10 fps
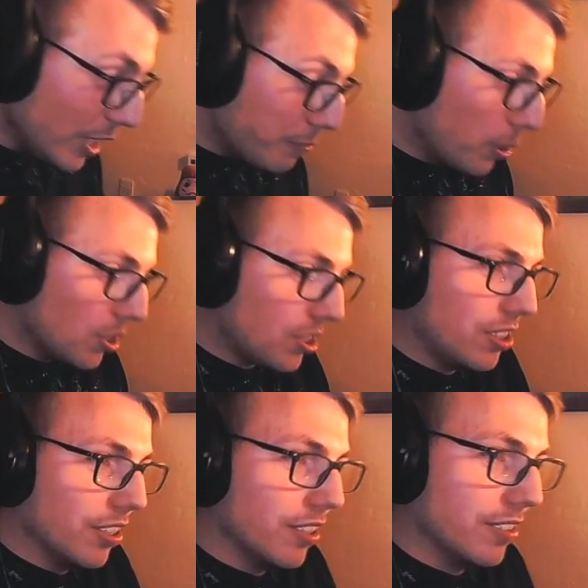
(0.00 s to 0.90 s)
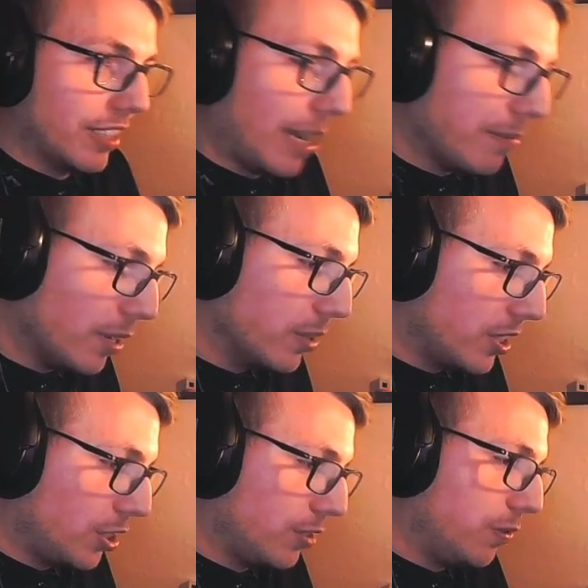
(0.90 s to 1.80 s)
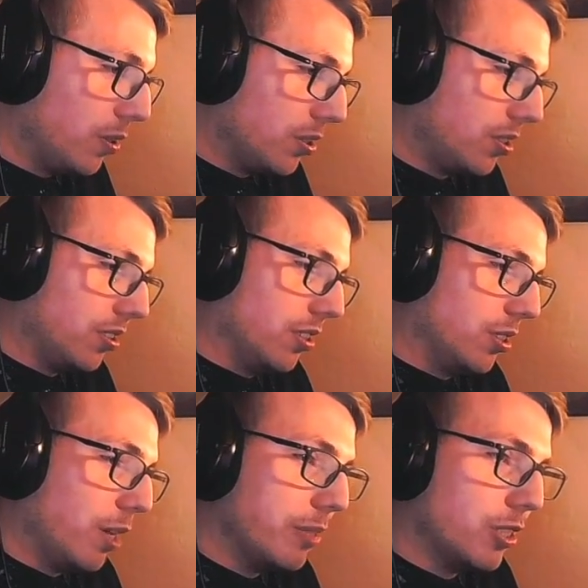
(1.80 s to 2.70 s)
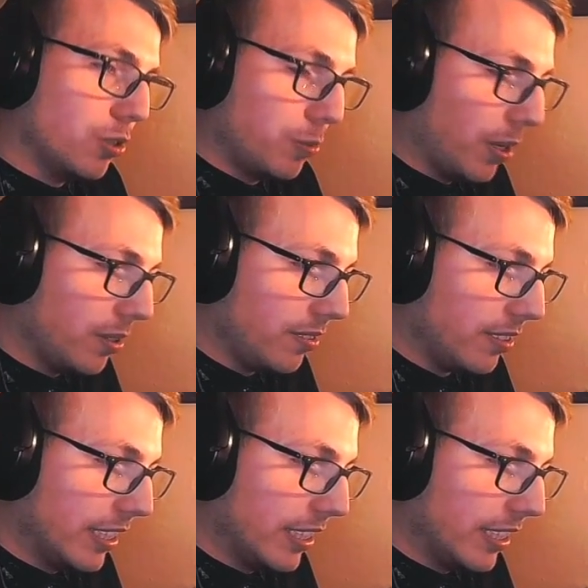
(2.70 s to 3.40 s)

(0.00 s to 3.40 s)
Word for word: pushed the camera, which forced zombies to spawn.